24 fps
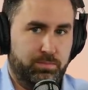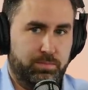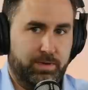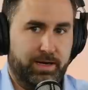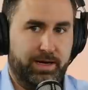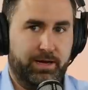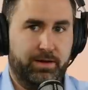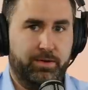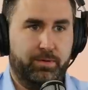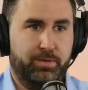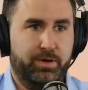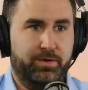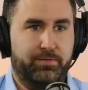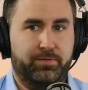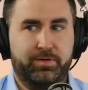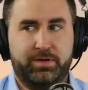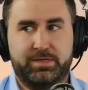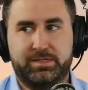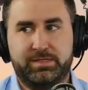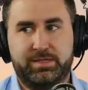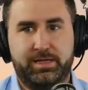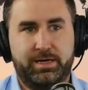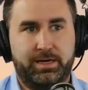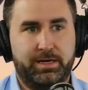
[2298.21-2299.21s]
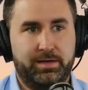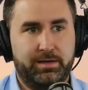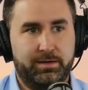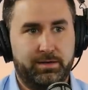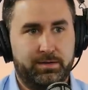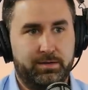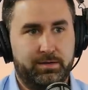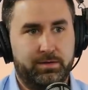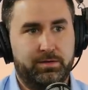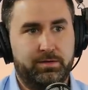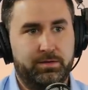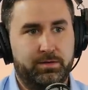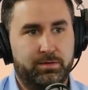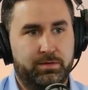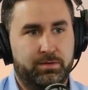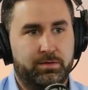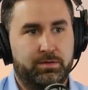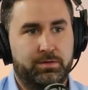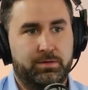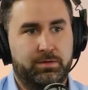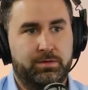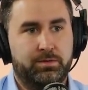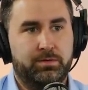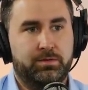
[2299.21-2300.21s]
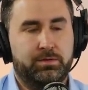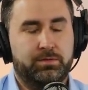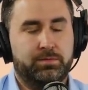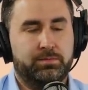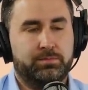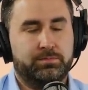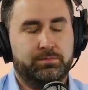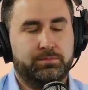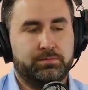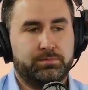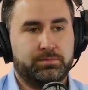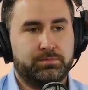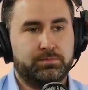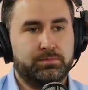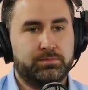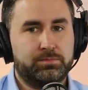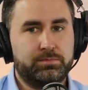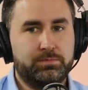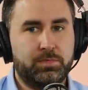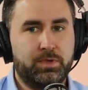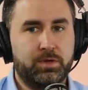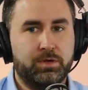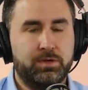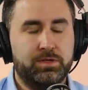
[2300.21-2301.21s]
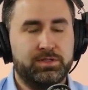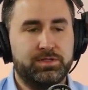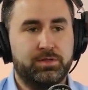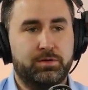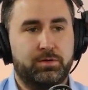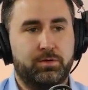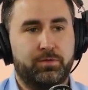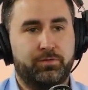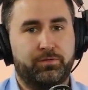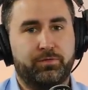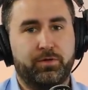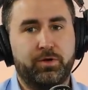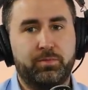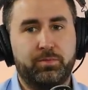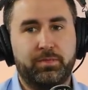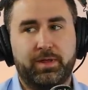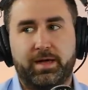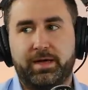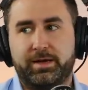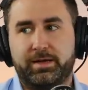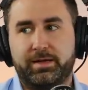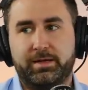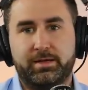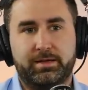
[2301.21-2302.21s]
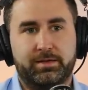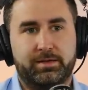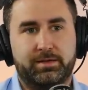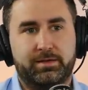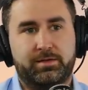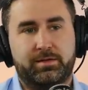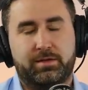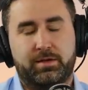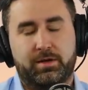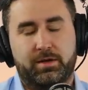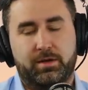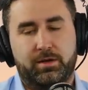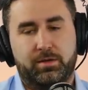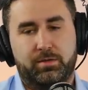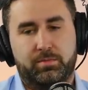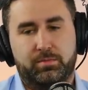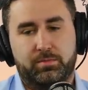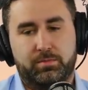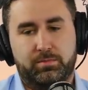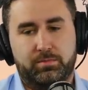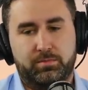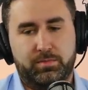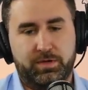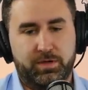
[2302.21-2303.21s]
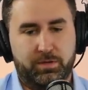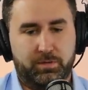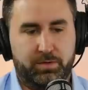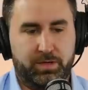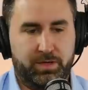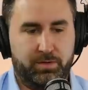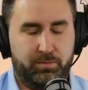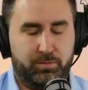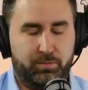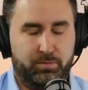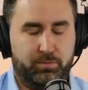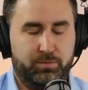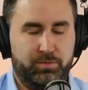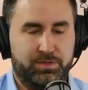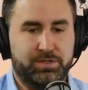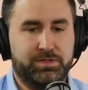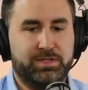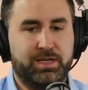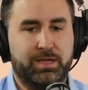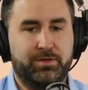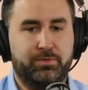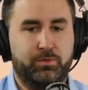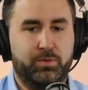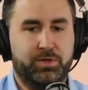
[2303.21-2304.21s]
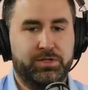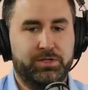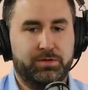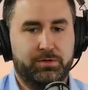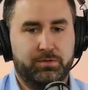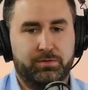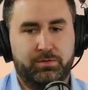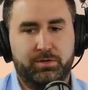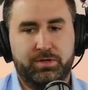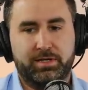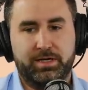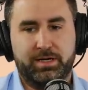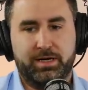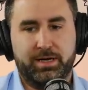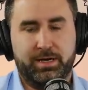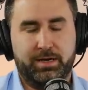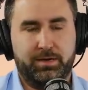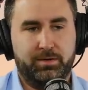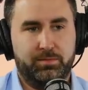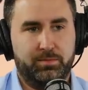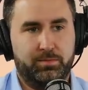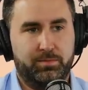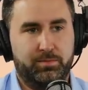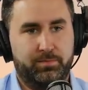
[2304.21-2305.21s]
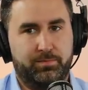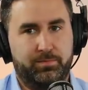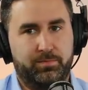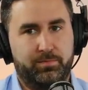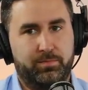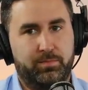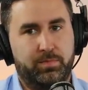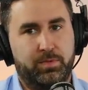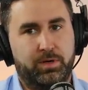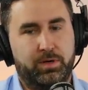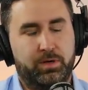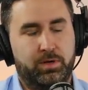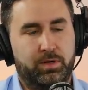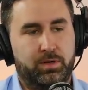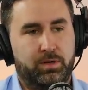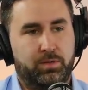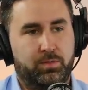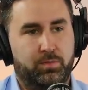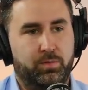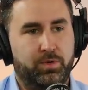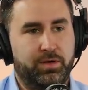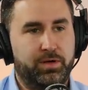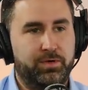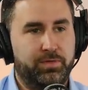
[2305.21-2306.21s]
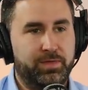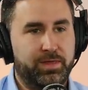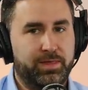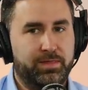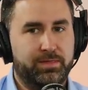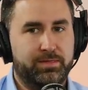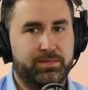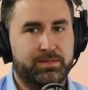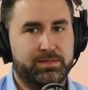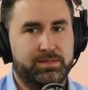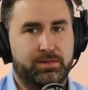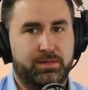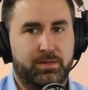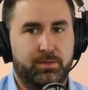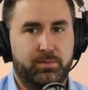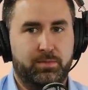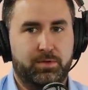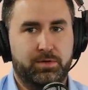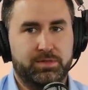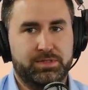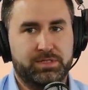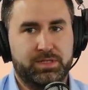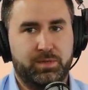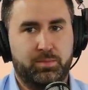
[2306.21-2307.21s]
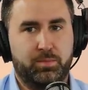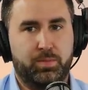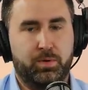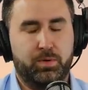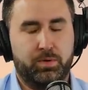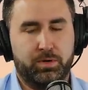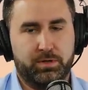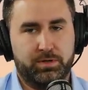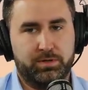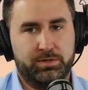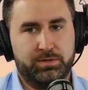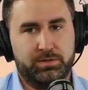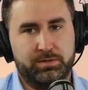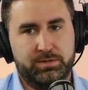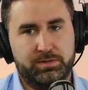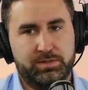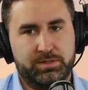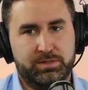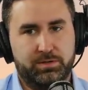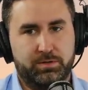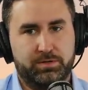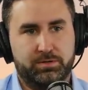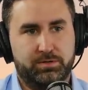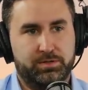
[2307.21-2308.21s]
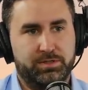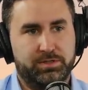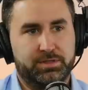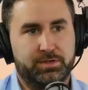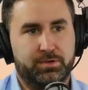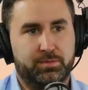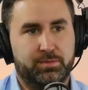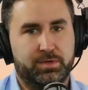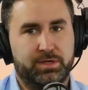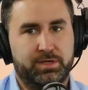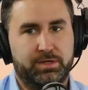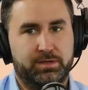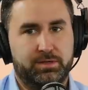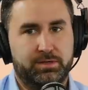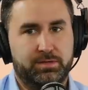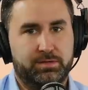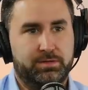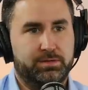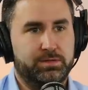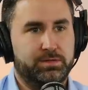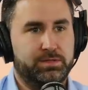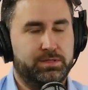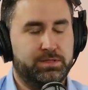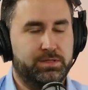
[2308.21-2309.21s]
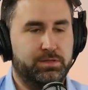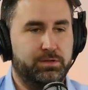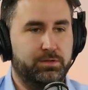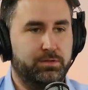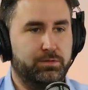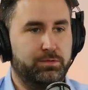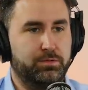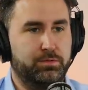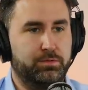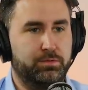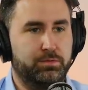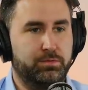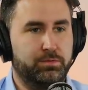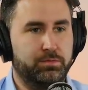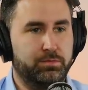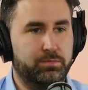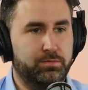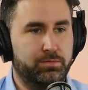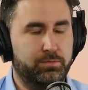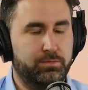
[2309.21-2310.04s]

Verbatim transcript: How do I fix that? Mm-hmm. So from that end, um, you know, just kind of what you're looking at, what do you think is the most important social determinant to